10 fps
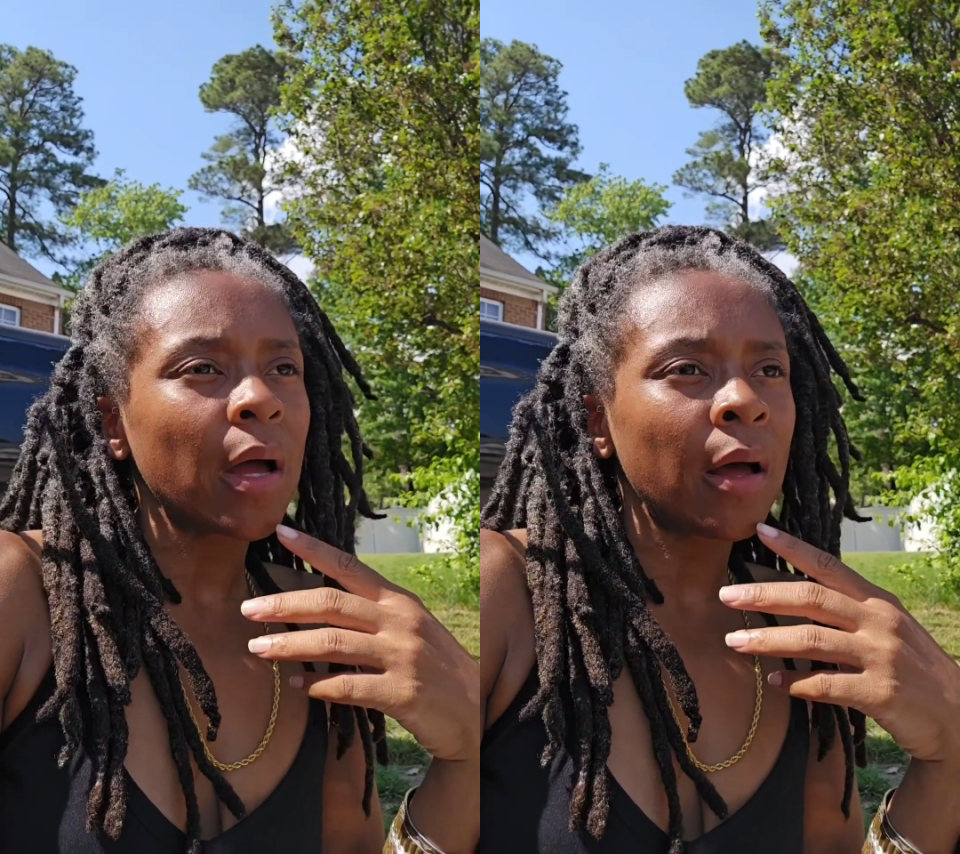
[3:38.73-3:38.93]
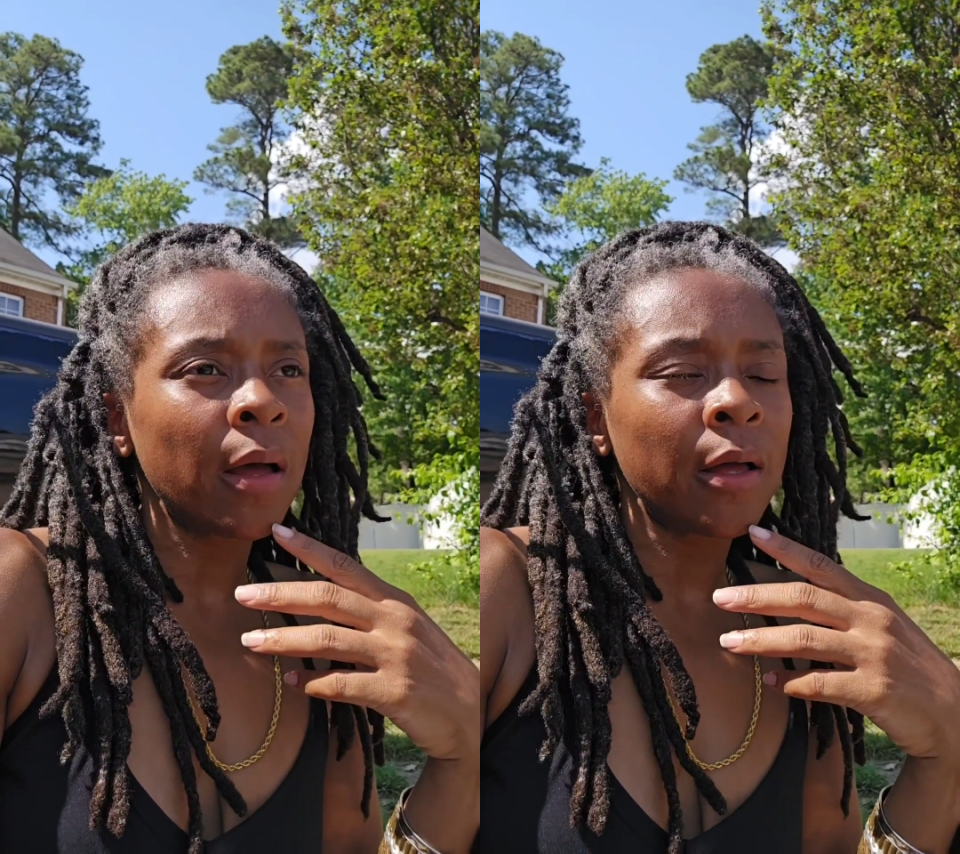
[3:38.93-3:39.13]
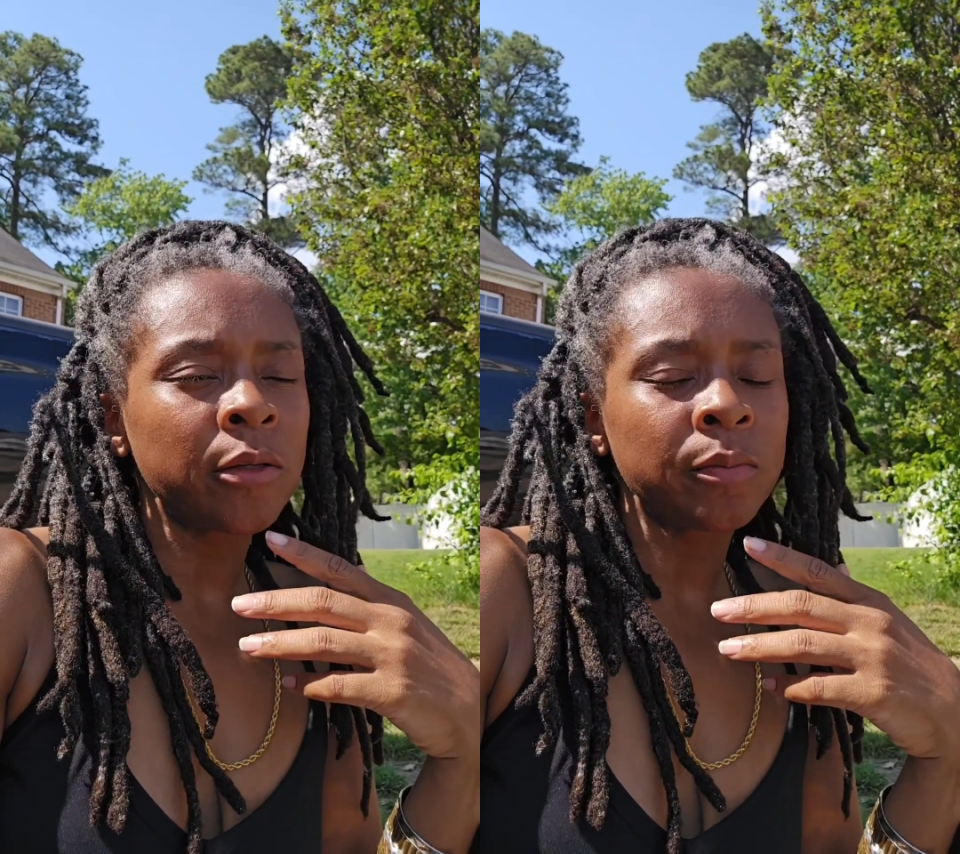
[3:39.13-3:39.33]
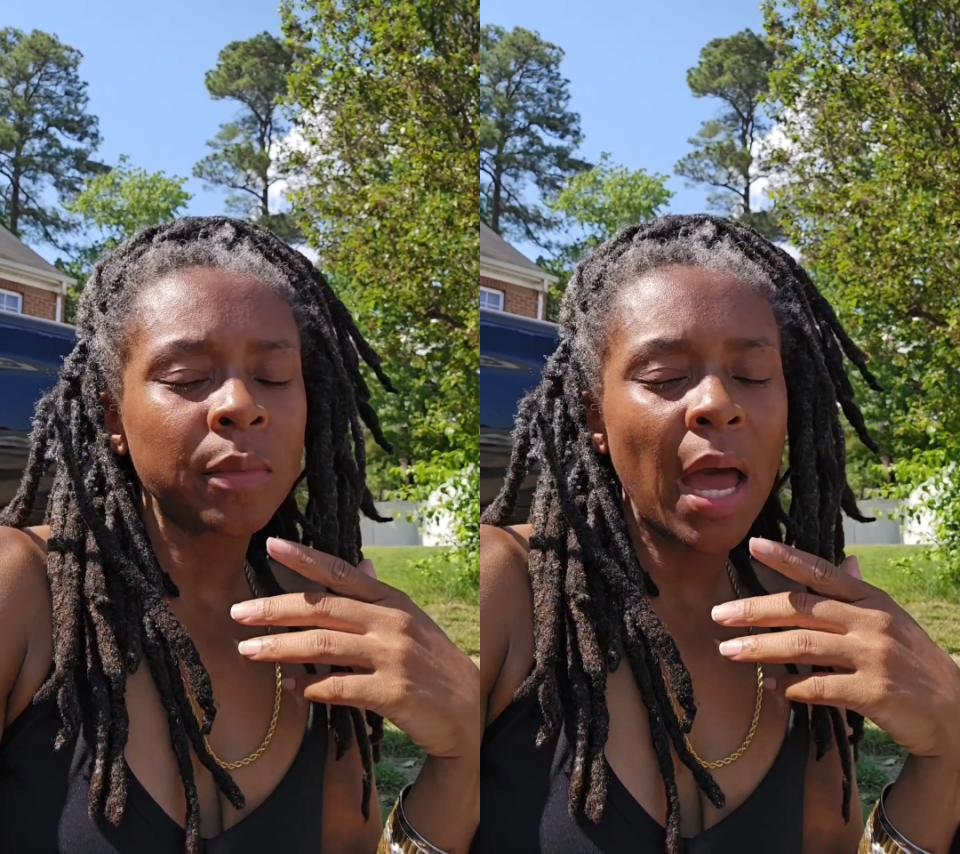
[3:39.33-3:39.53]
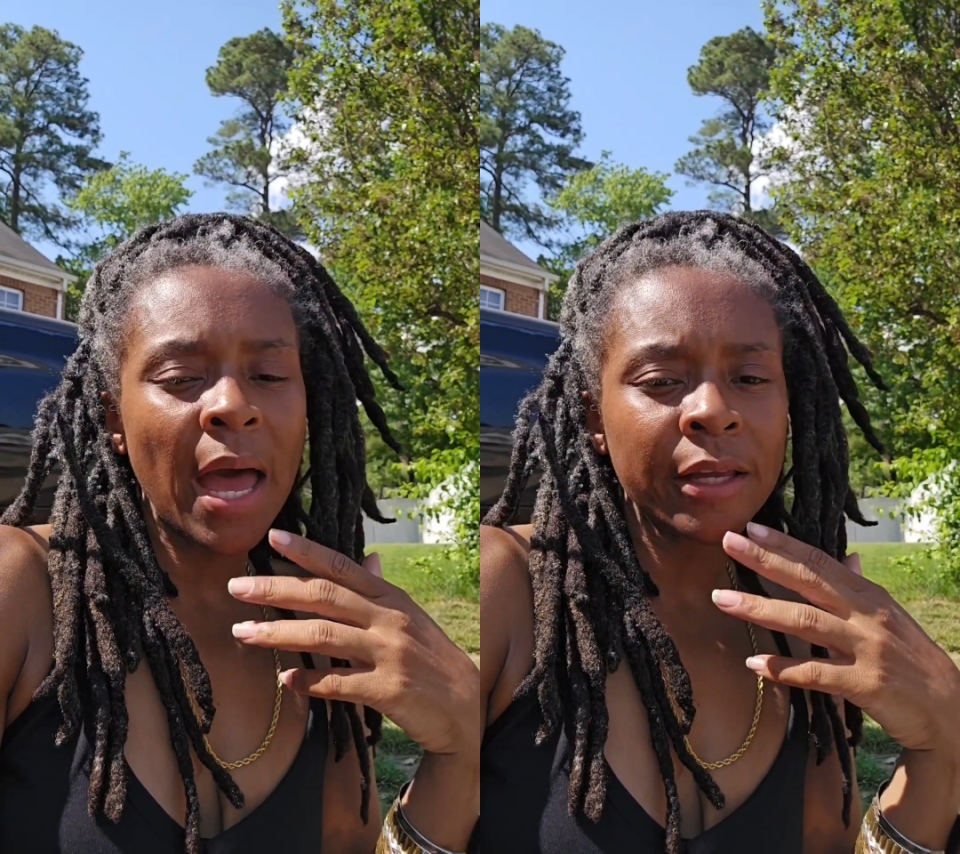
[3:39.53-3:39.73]

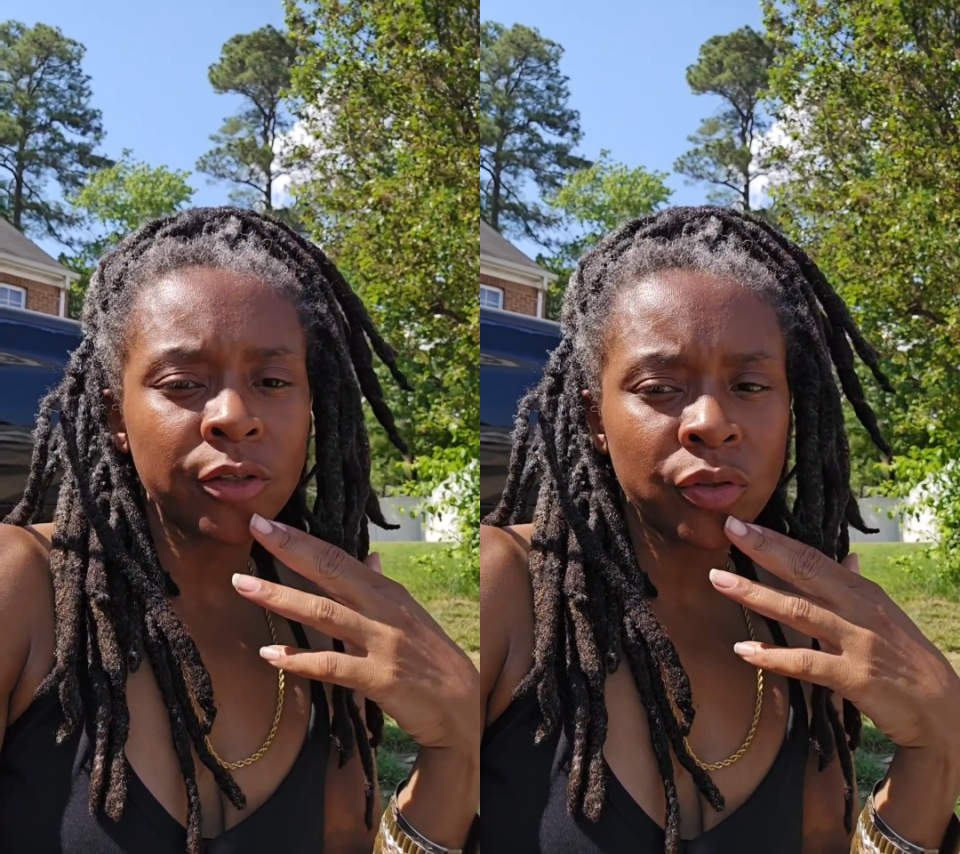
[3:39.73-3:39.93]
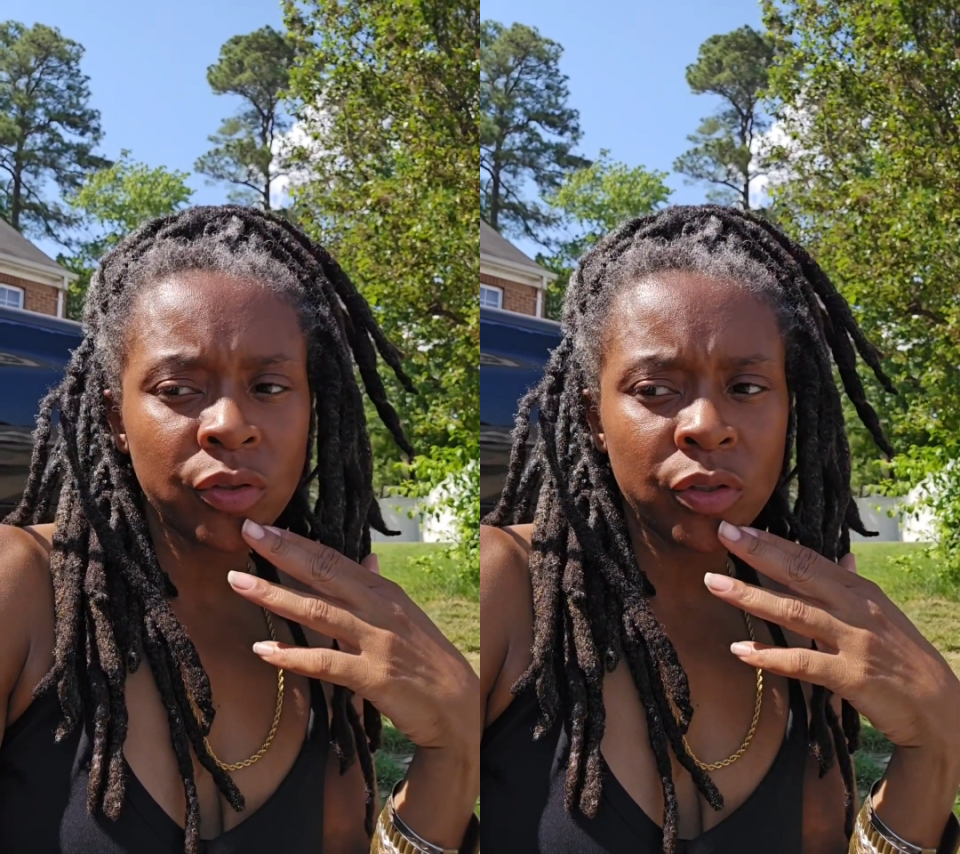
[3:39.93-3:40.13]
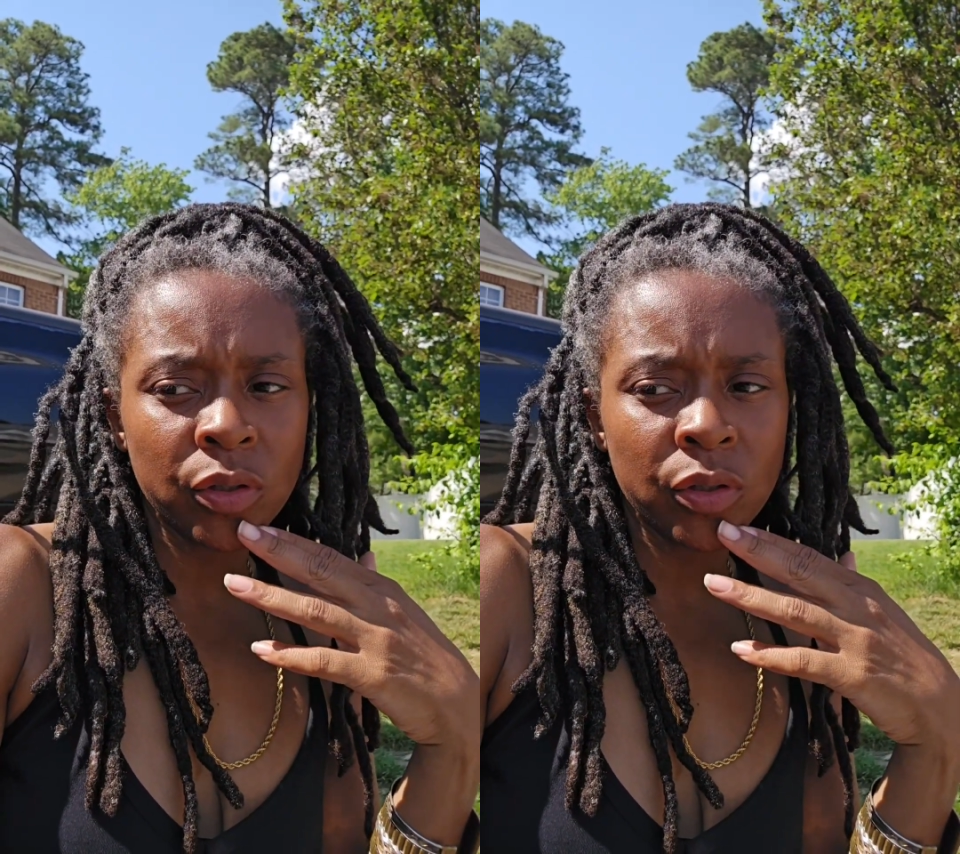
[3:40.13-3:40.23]
I used